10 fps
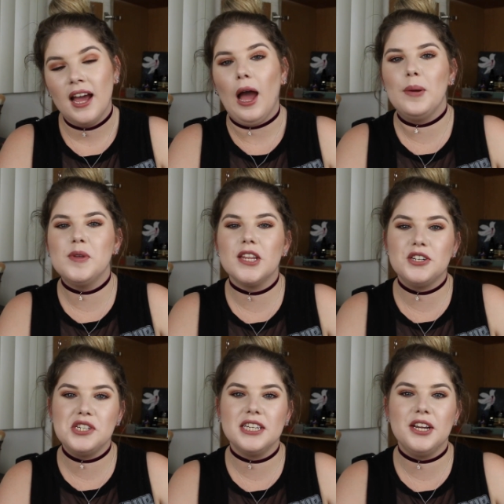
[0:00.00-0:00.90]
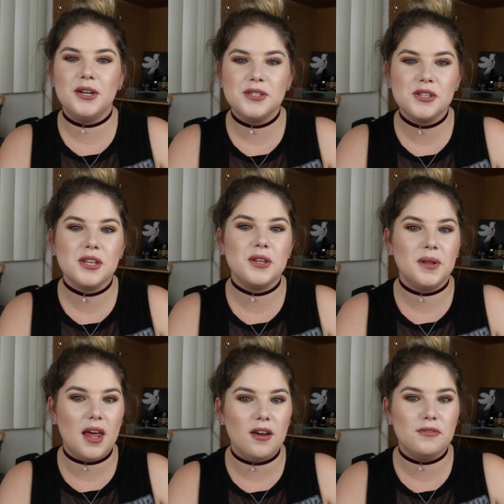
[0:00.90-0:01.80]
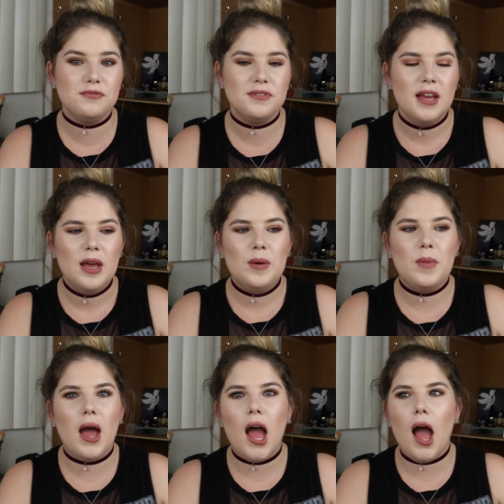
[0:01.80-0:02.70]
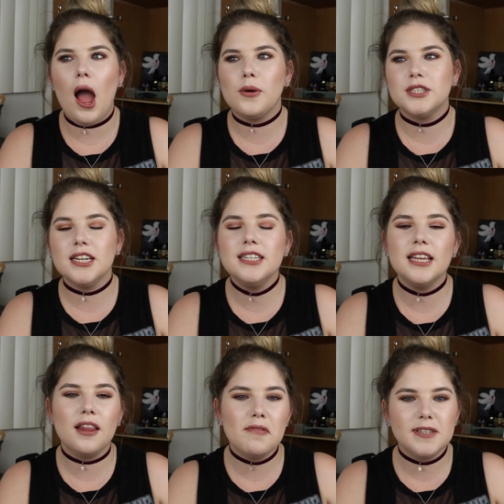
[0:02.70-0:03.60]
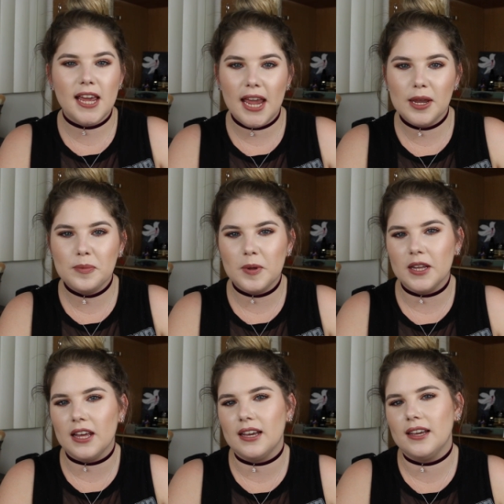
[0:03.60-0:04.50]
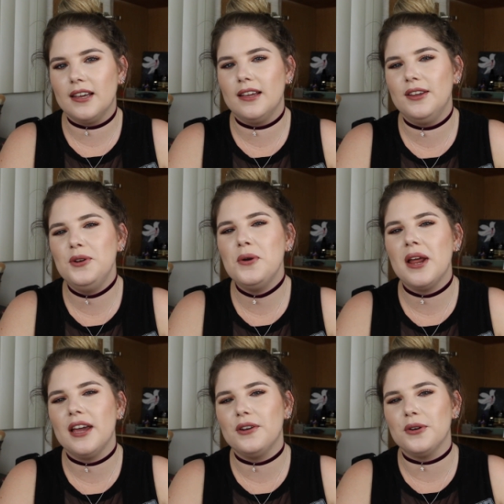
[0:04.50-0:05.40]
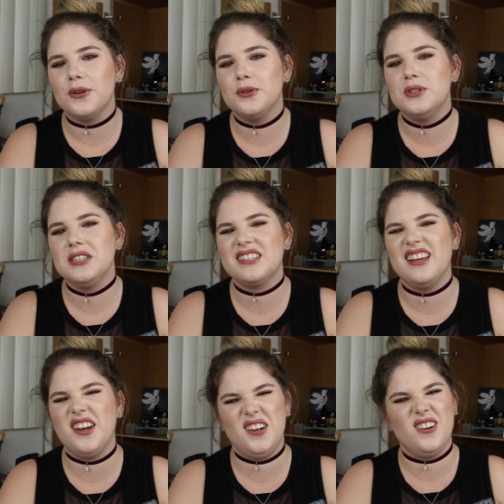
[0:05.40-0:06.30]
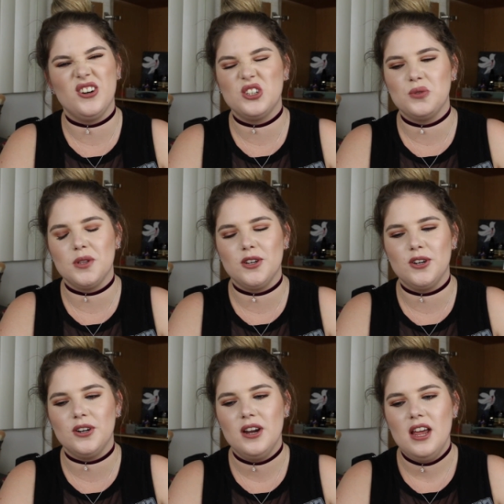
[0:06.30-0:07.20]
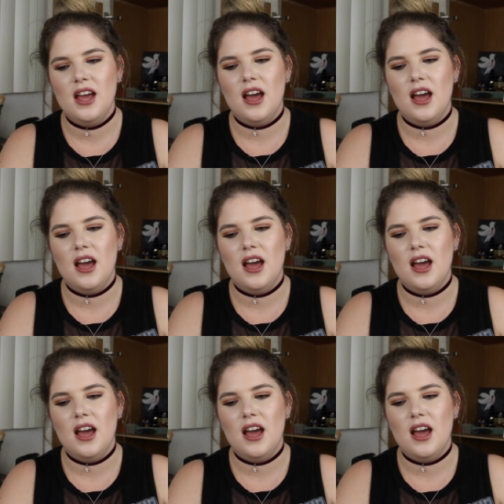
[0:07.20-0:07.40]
I mean, like, she's a character that you love. I was gonna say love to hate, but like, you don't hate her, you just get irked with her.